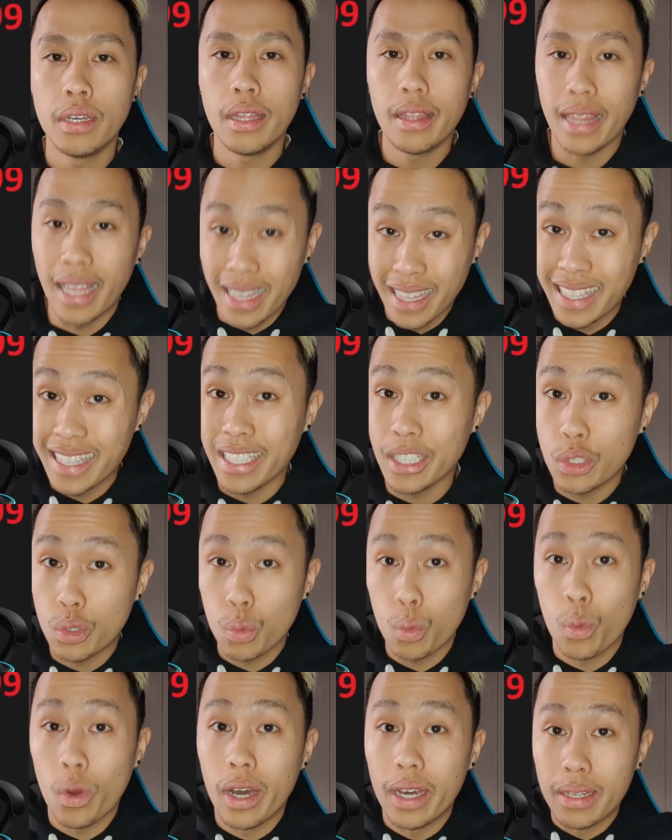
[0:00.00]
that this
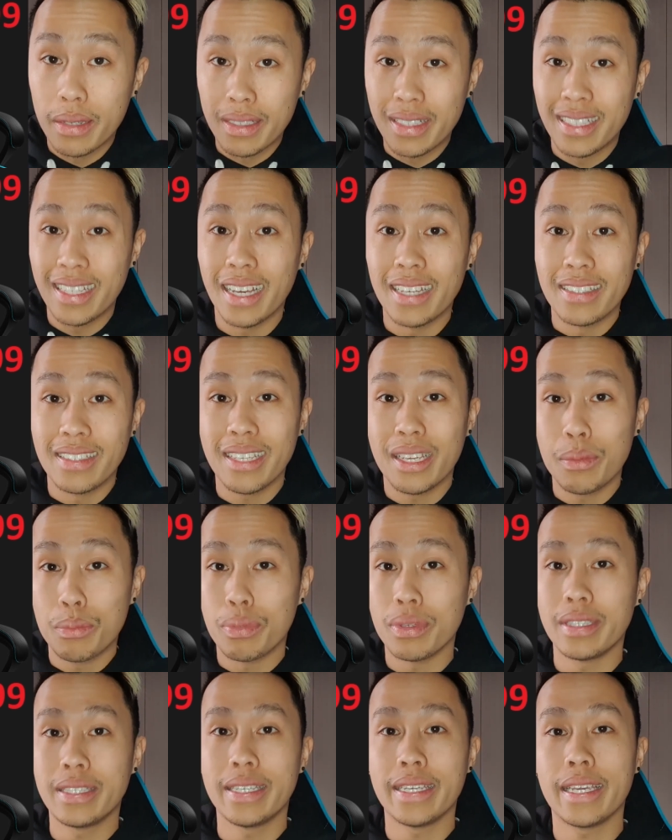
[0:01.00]
one does in
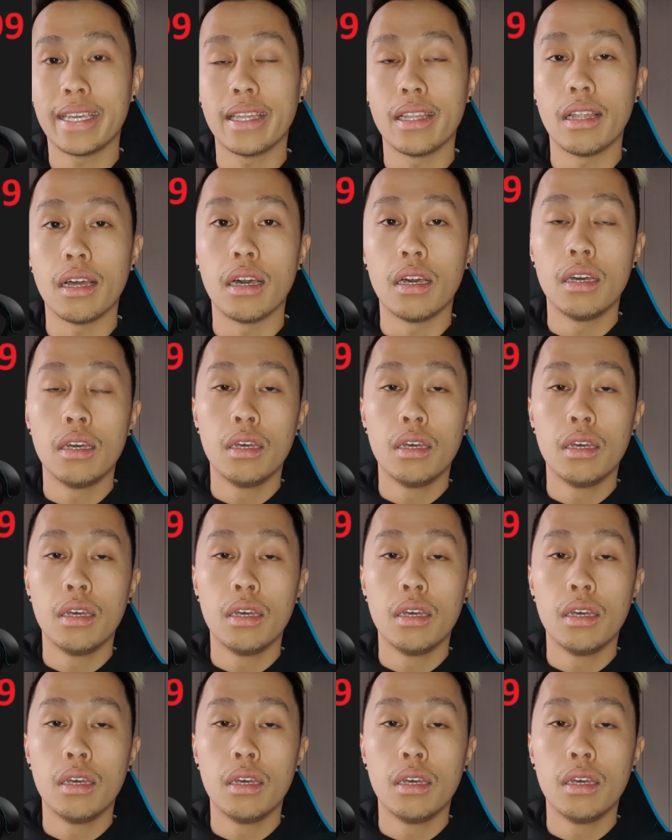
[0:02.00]
particular.